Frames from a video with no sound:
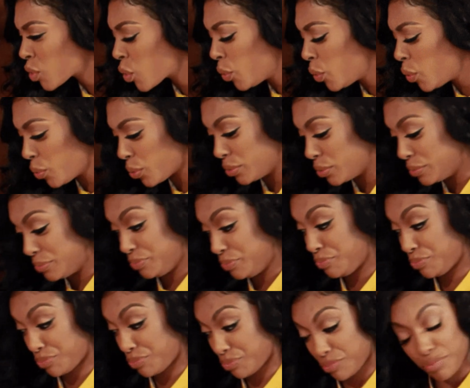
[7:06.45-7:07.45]
Ma'am,
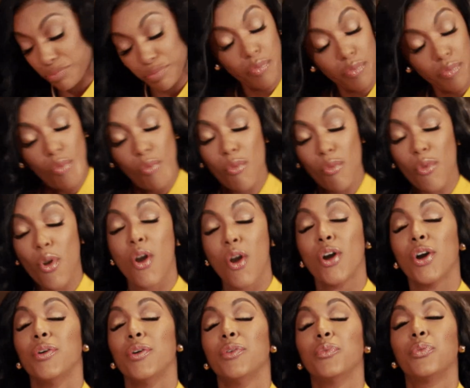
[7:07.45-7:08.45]
it's a fruity
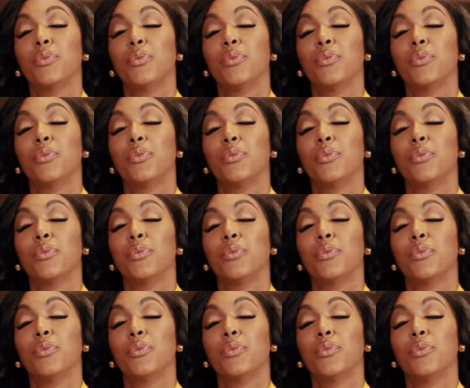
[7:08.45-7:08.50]
drink and